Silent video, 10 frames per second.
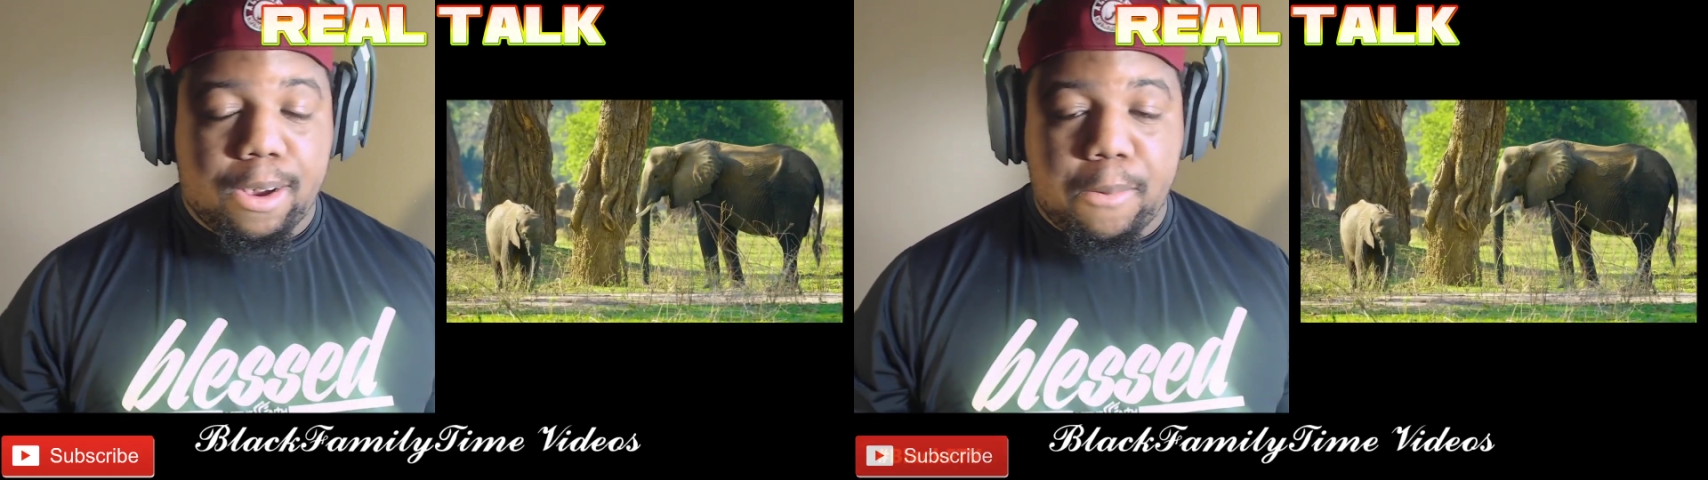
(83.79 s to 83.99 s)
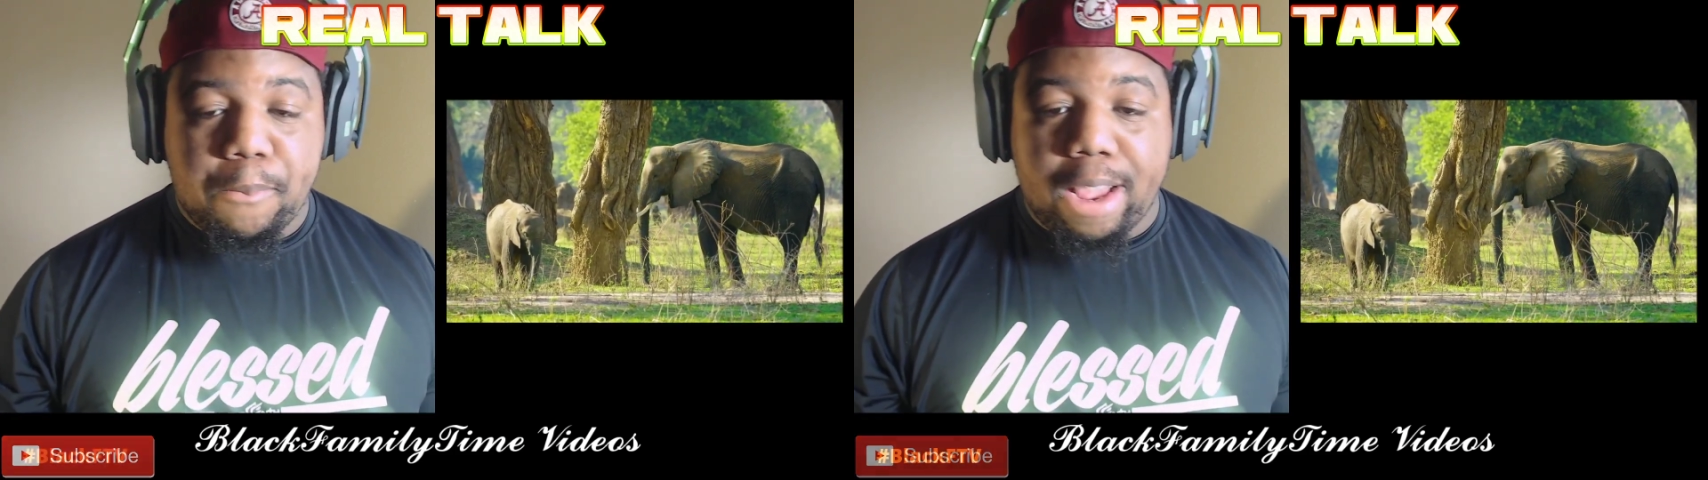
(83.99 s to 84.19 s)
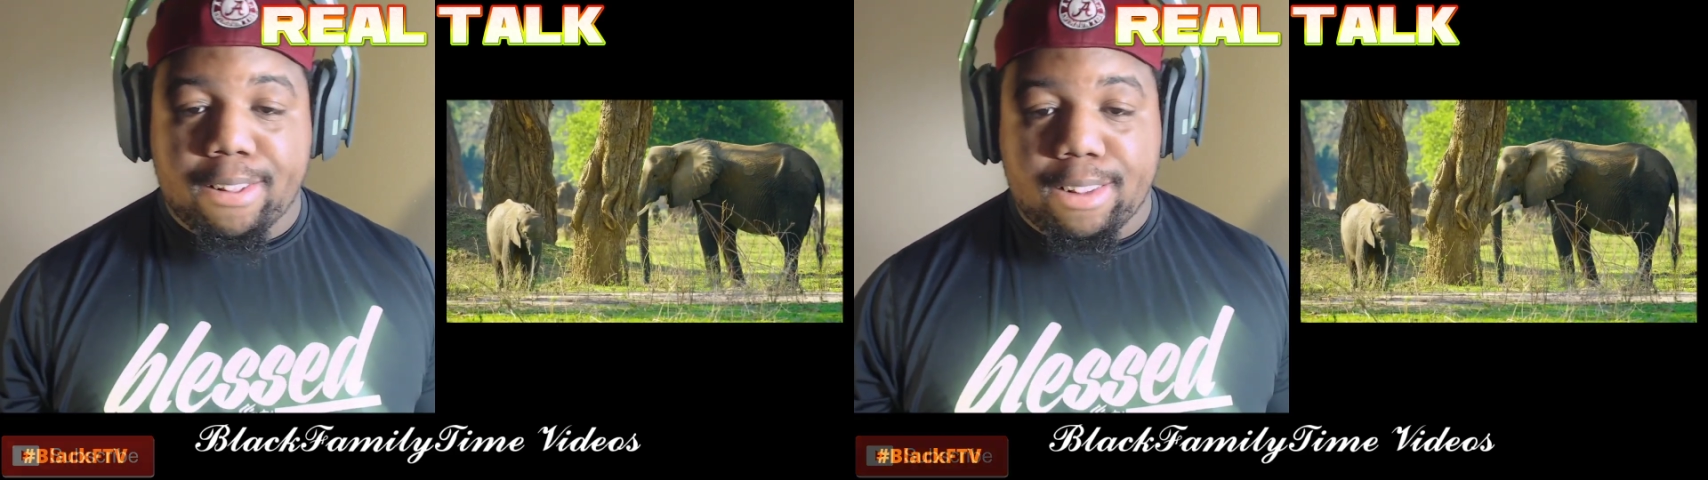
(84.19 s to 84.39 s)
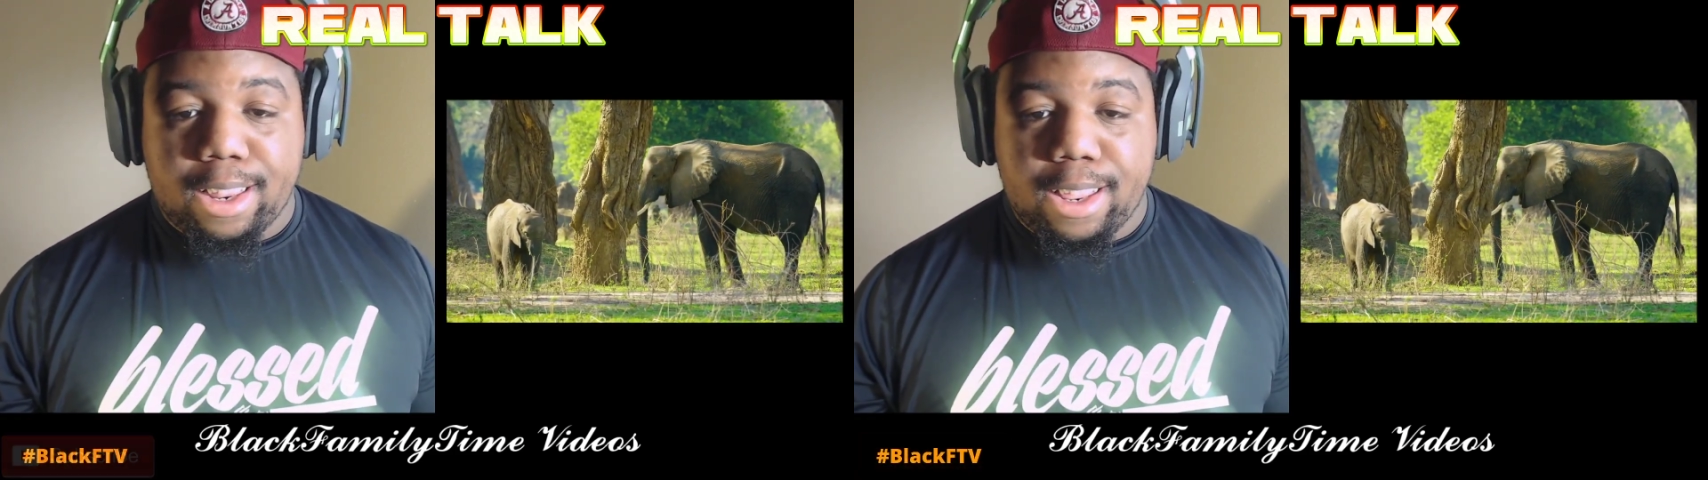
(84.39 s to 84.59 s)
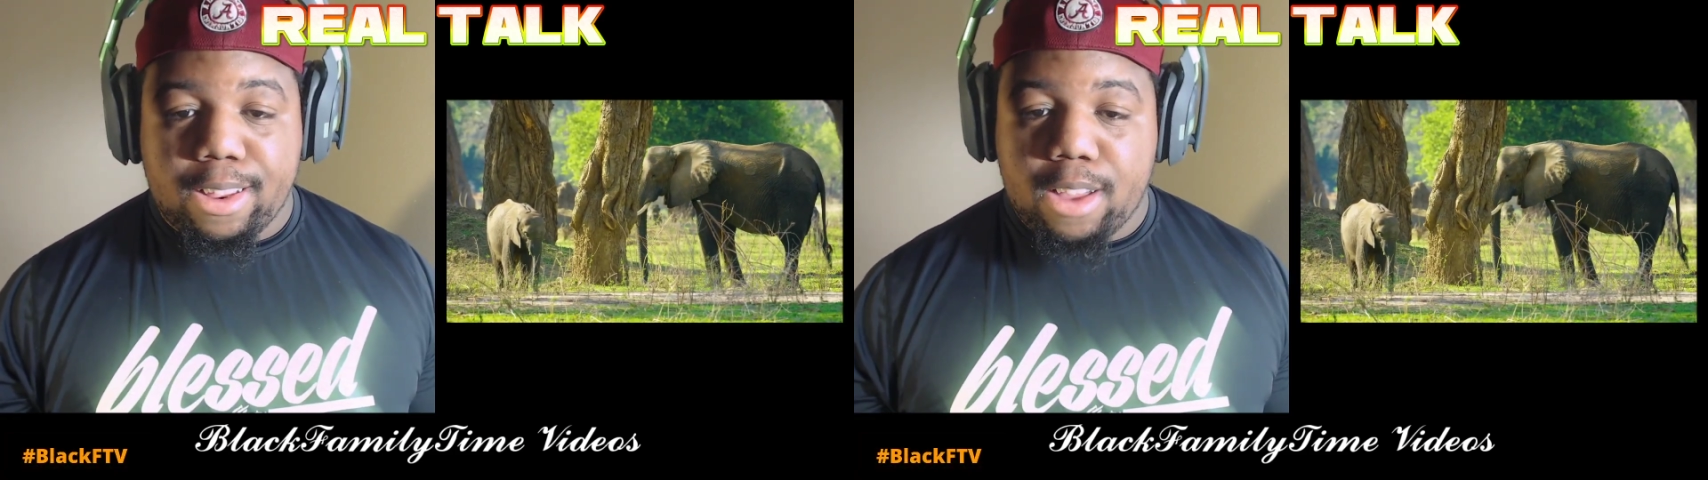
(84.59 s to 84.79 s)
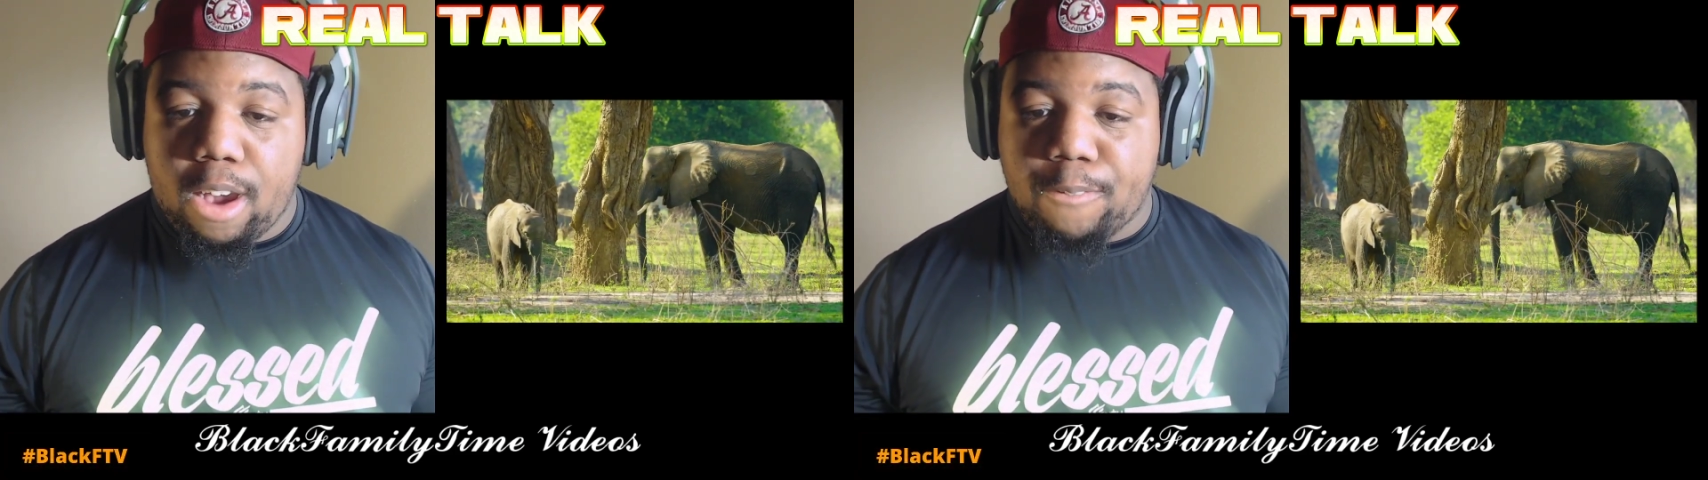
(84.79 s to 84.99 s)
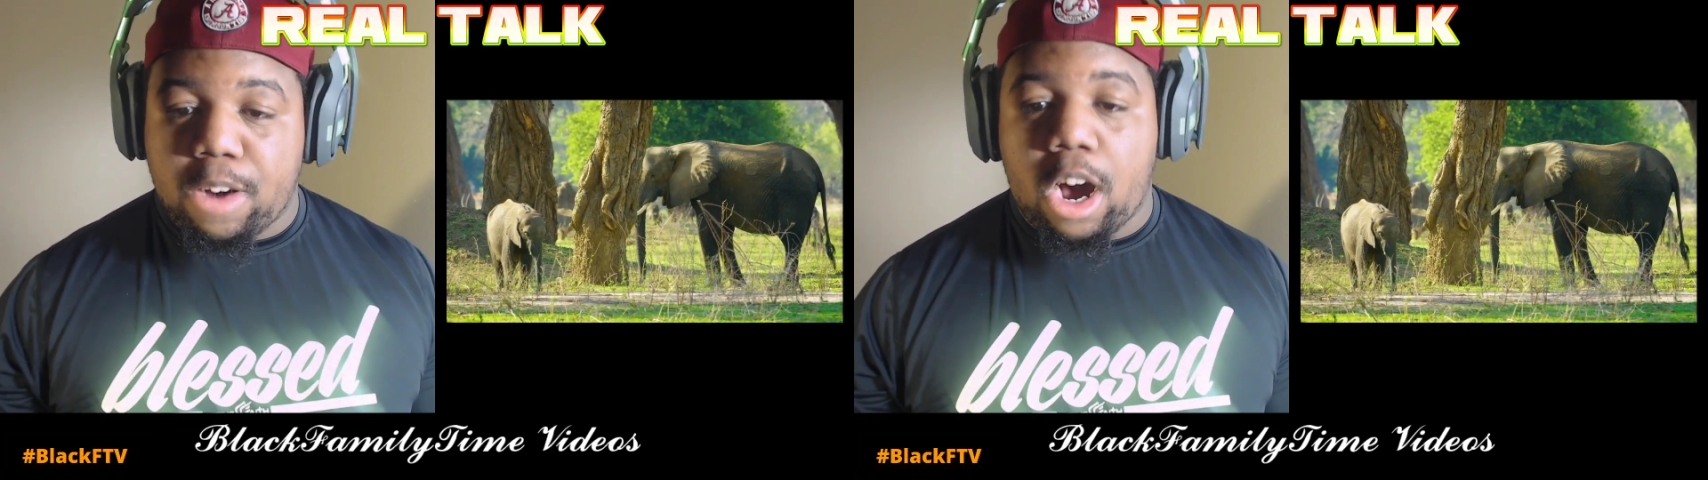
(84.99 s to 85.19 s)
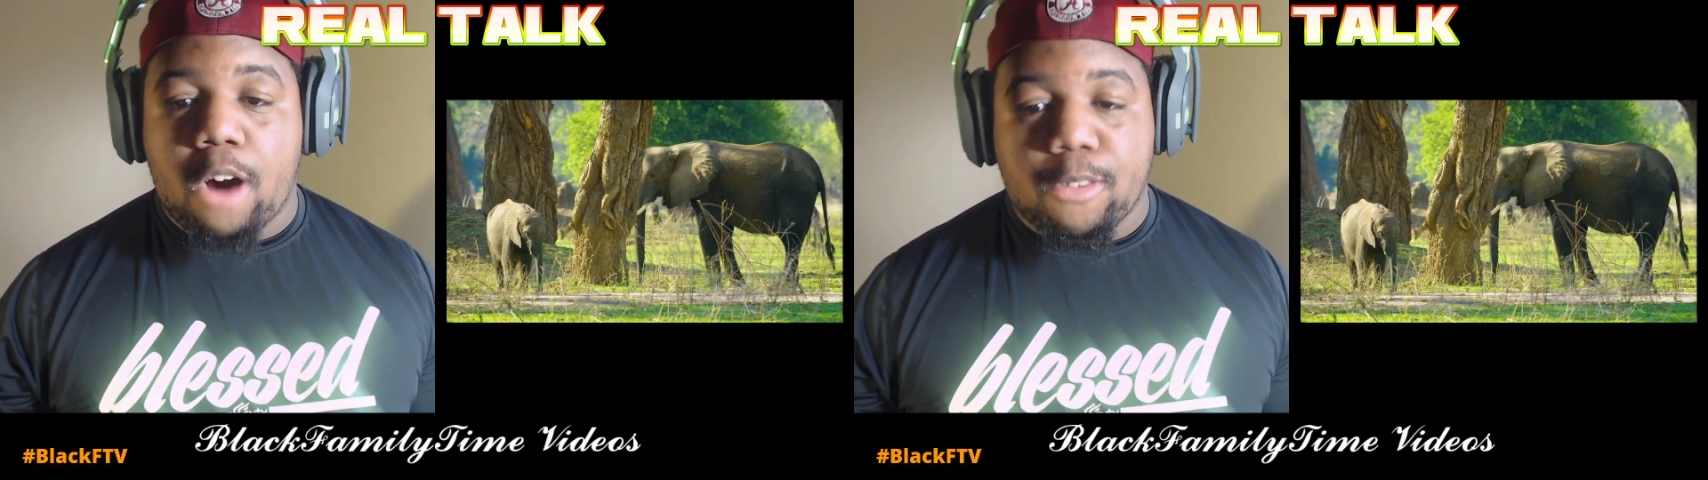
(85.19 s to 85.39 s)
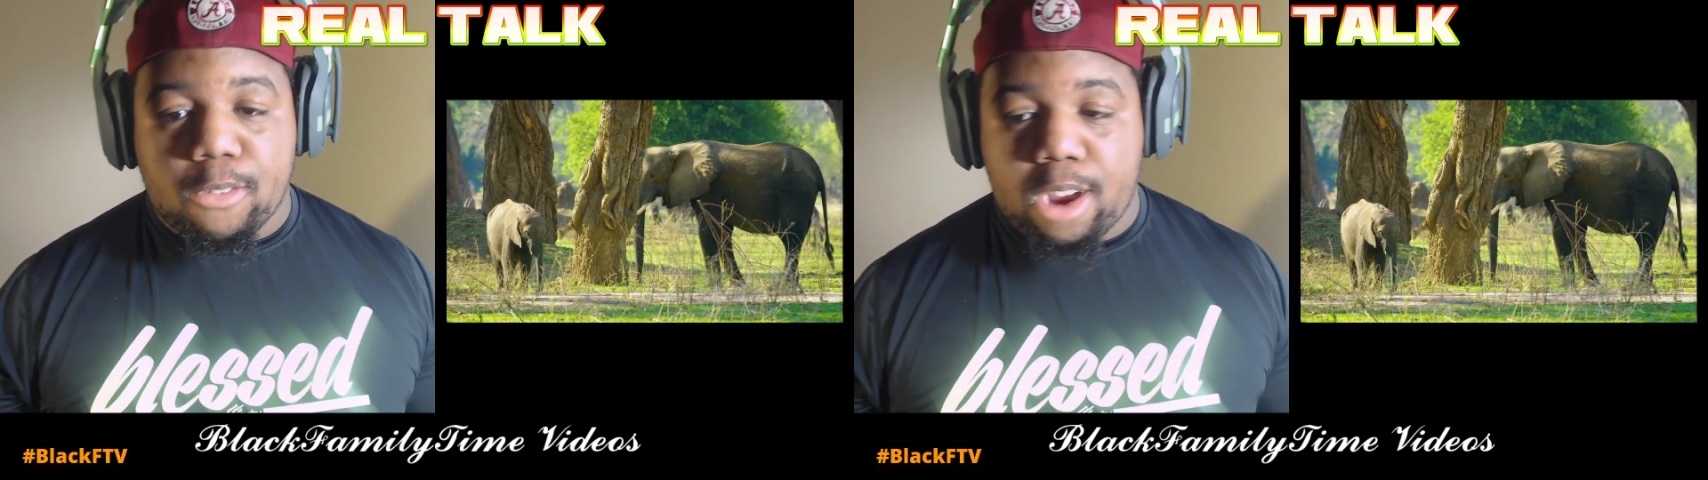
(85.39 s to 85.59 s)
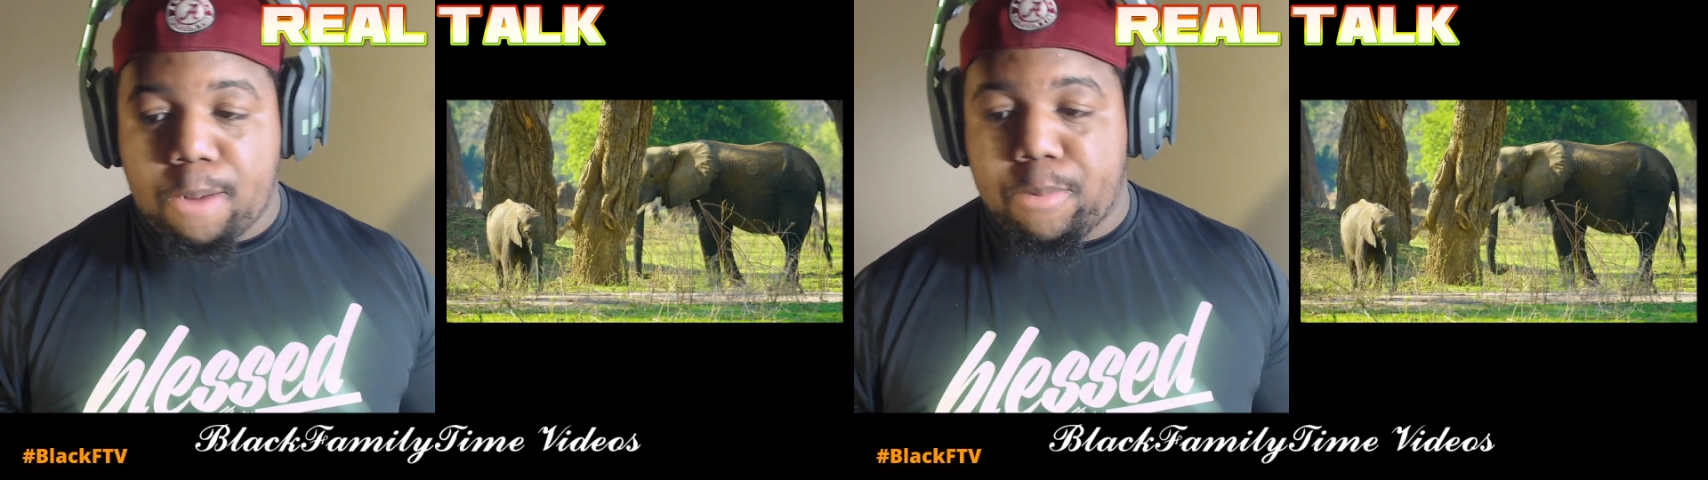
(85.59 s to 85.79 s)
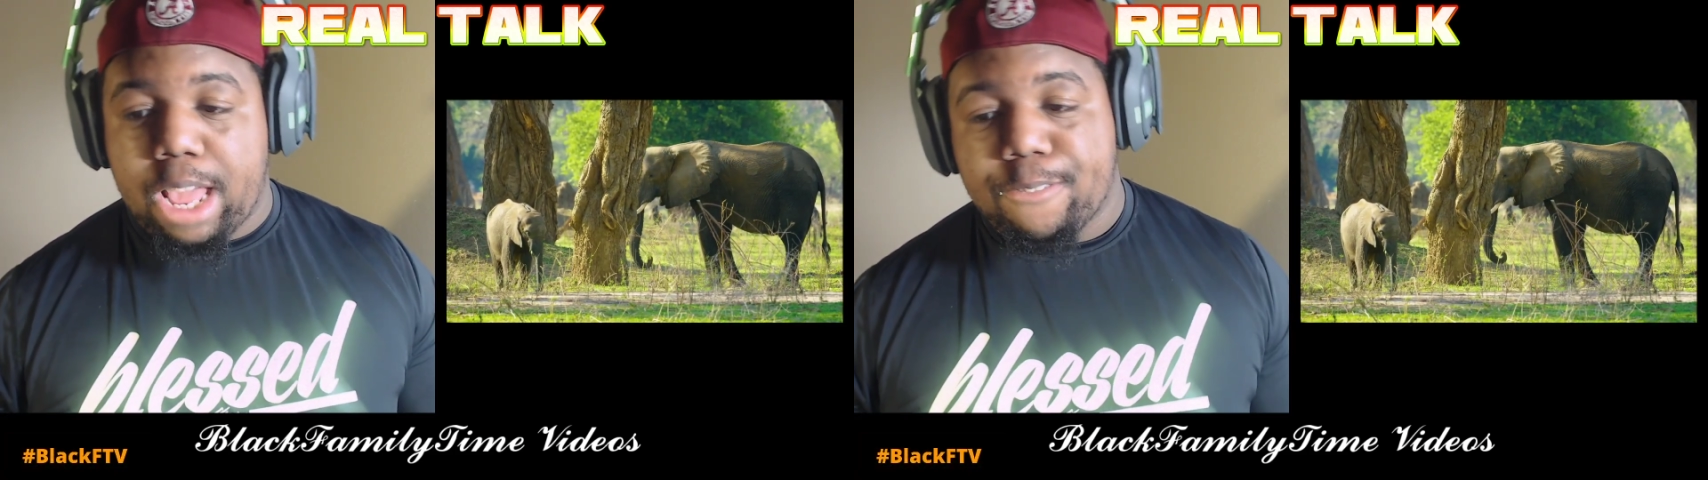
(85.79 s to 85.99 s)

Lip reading: basically evolve around black